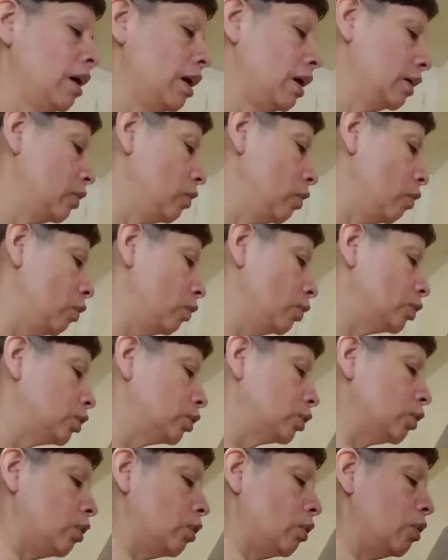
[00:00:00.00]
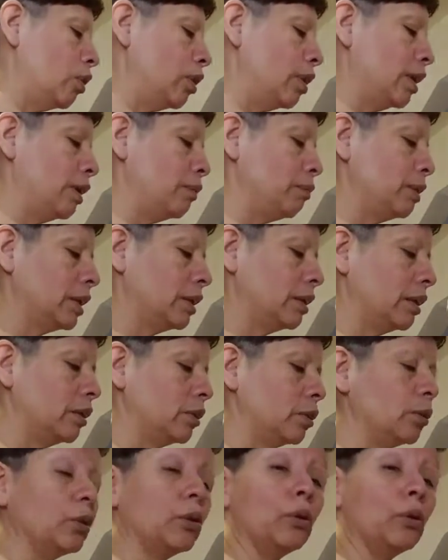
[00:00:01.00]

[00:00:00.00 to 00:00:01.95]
And also, let me tell you,